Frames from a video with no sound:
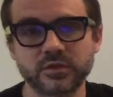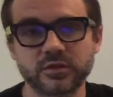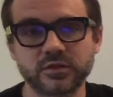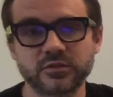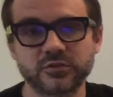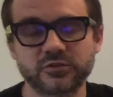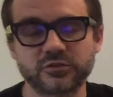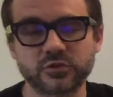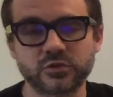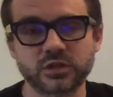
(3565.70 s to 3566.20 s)

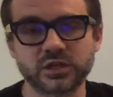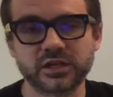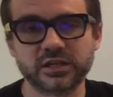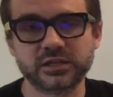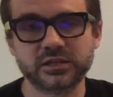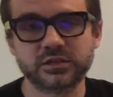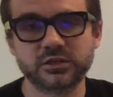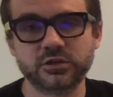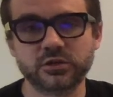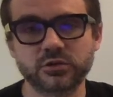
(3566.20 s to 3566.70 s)
So
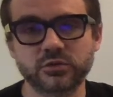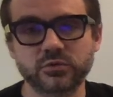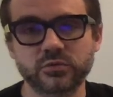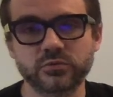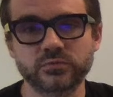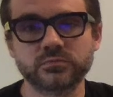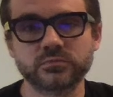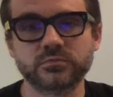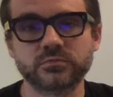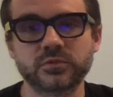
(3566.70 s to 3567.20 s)
like, you
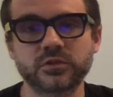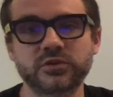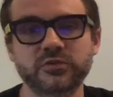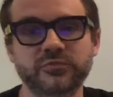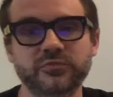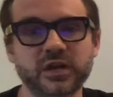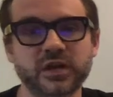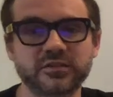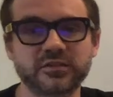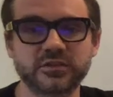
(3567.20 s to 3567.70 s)
know, the
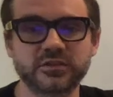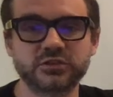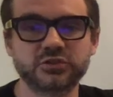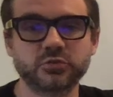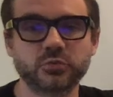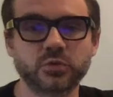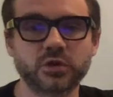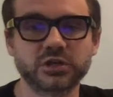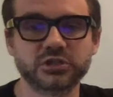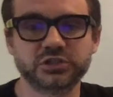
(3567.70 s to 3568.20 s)
device that
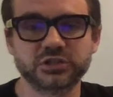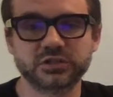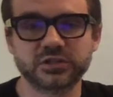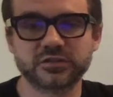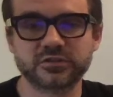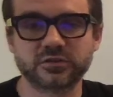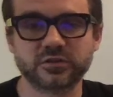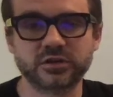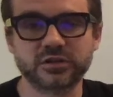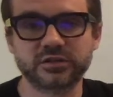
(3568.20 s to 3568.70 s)
you're watching
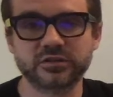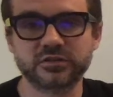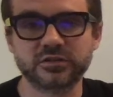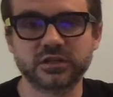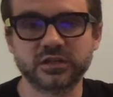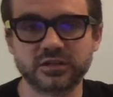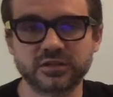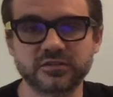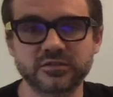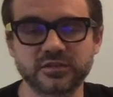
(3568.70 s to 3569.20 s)
this on, it,
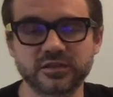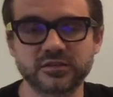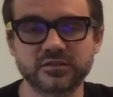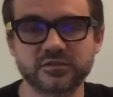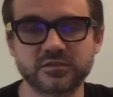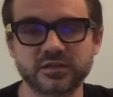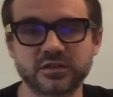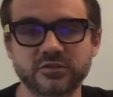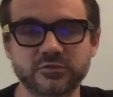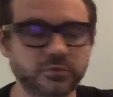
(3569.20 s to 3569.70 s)
it
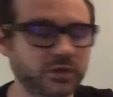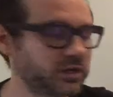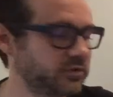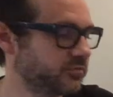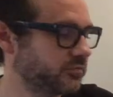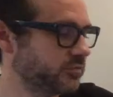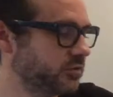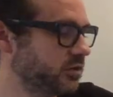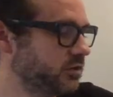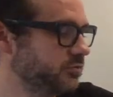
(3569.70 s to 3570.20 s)
exists and it's right in
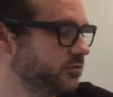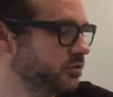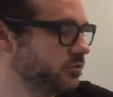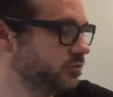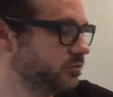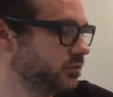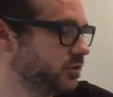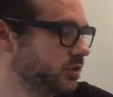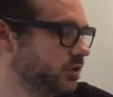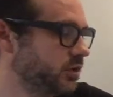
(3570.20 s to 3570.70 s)
front of you.
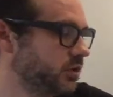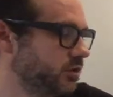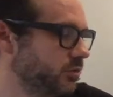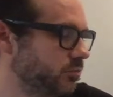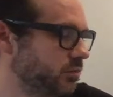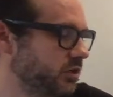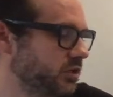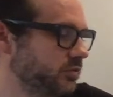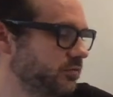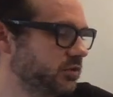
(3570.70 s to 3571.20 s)

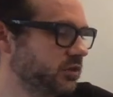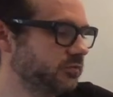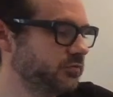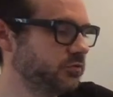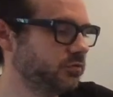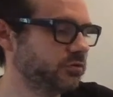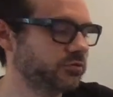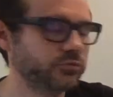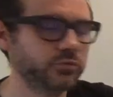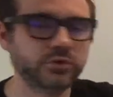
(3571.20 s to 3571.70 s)
But even if
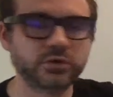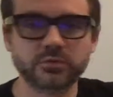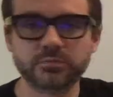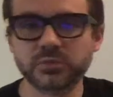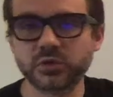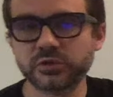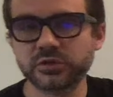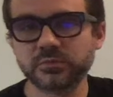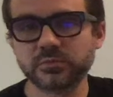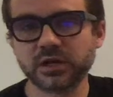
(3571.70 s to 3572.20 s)
you threw it a
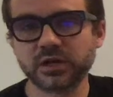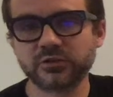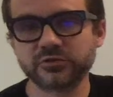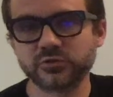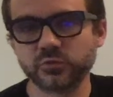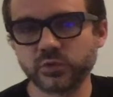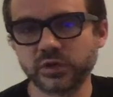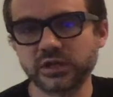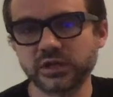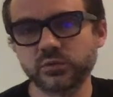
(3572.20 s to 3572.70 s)
million miles
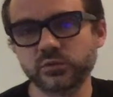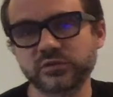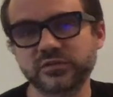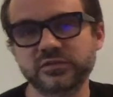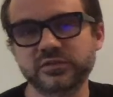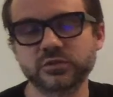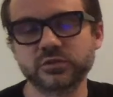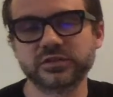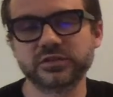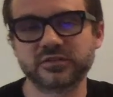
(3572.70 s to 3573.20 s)
away, it would
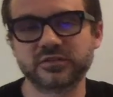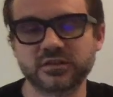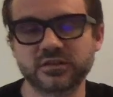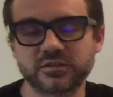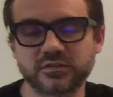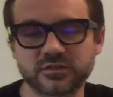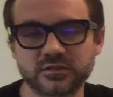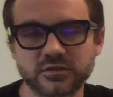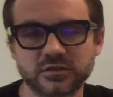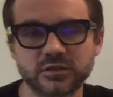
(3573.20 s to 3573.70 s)
still
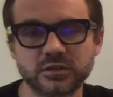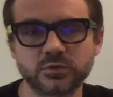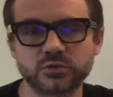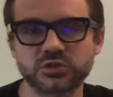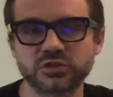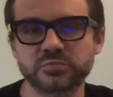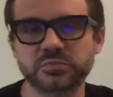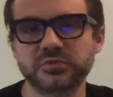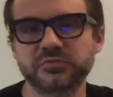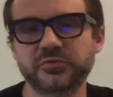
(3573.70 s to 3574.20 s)
exist. It would
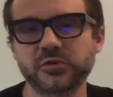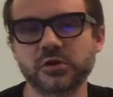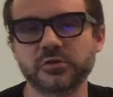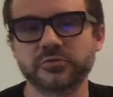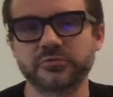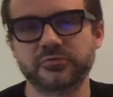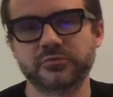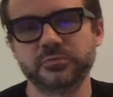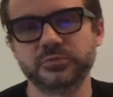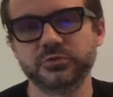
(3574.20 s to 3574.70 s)
just be farther
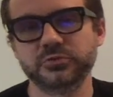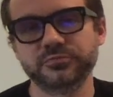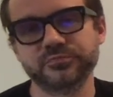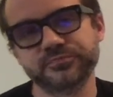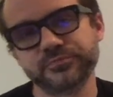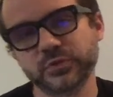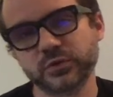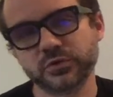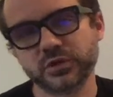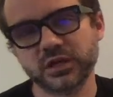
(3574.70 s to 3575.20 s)
from you.
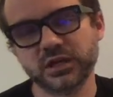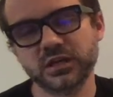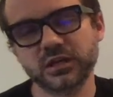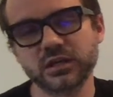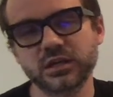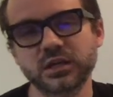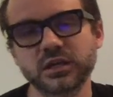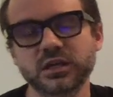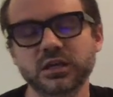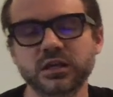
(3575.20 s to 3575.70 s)
Okay.
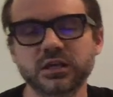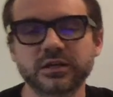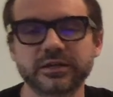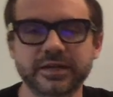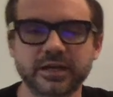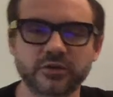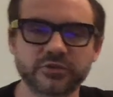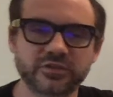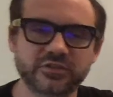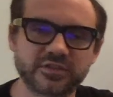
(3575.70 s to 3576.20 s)

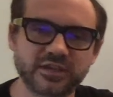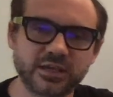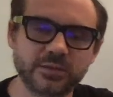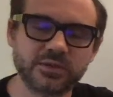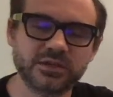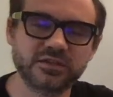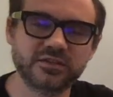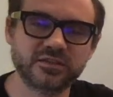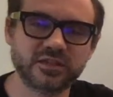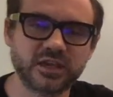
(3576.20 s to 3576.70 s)
Now the same
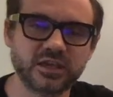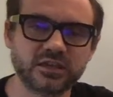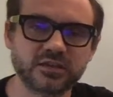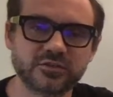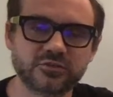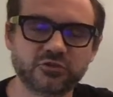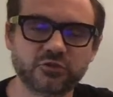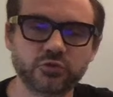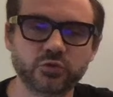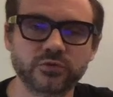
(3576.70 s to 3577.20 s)
he's saying is
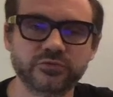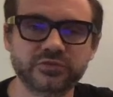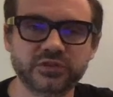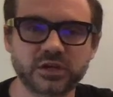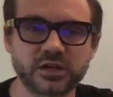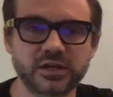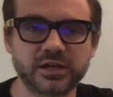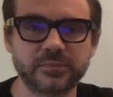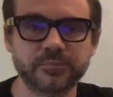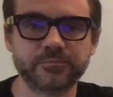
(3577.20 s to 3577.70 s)
true of
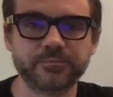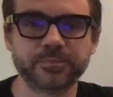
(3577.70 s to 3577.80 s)
time.